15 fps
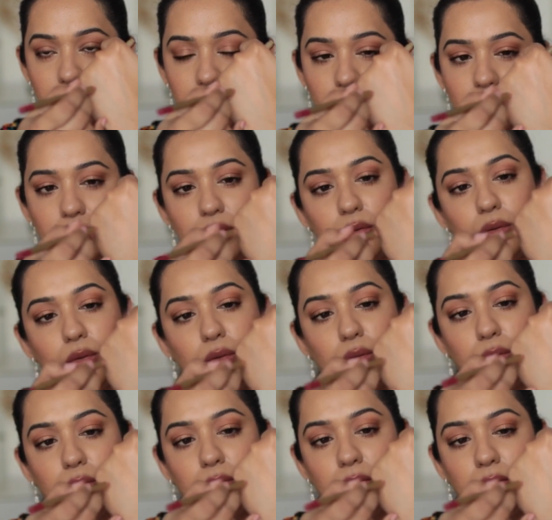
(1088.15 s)

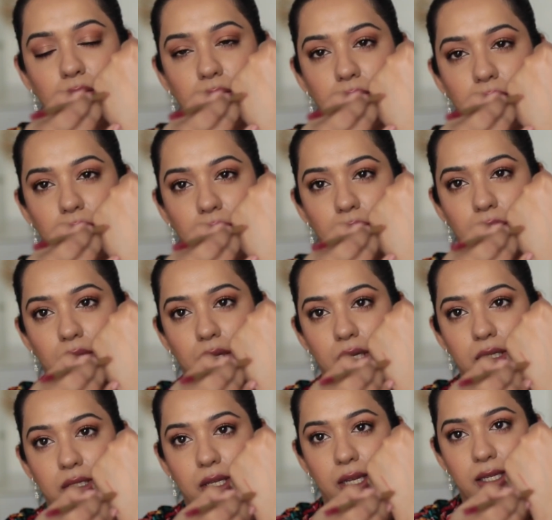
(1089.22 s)
So
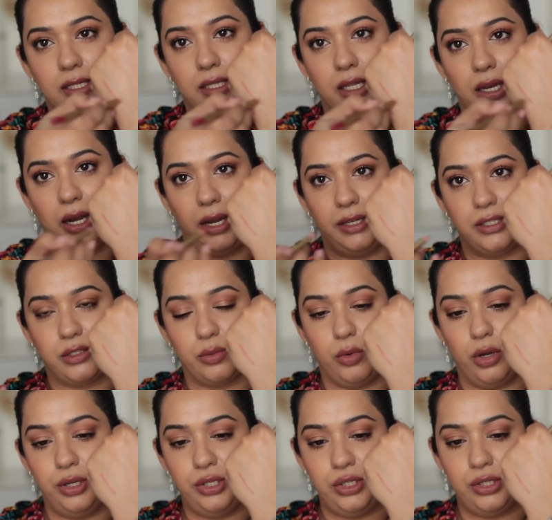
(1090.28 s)
this is the light
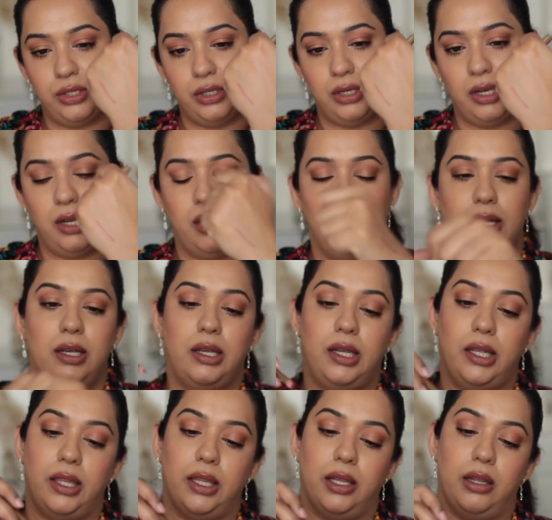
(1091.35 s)
swatch.
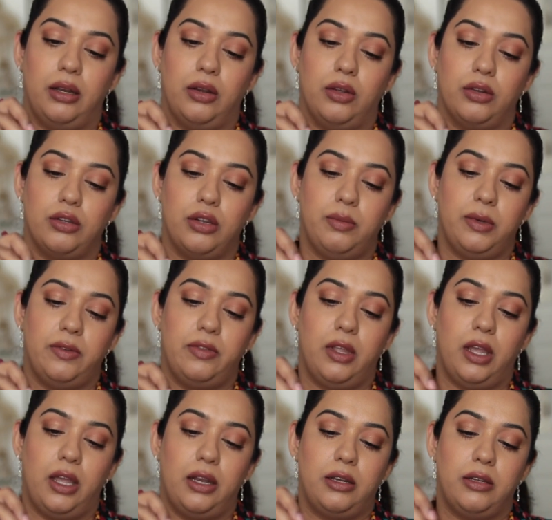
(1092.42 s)
And then on top of
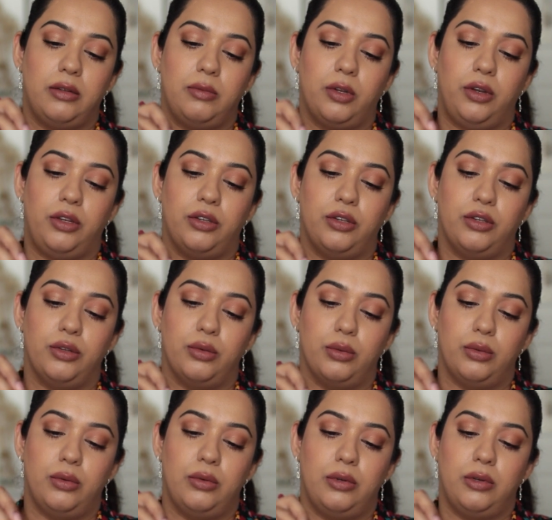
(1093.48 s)
that, I'm going to
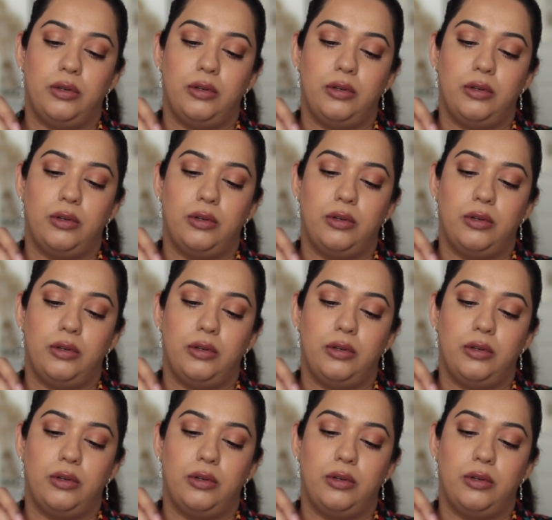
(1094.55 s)
do